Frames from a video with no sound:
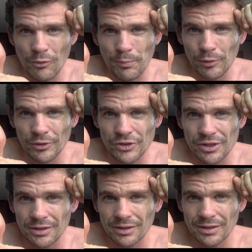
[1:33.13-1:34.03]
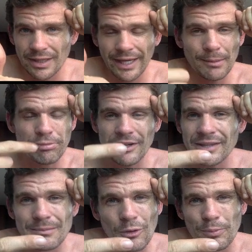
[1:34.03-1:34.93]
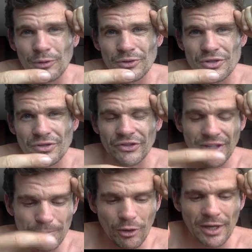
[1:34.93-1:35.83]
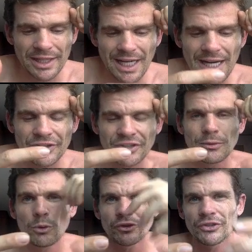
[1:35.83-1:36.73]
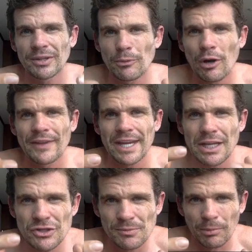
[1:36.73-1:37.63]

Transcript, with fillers: more pollution, and I'm breathing in more pollution. Sitting behind a car, also sitting behind the engine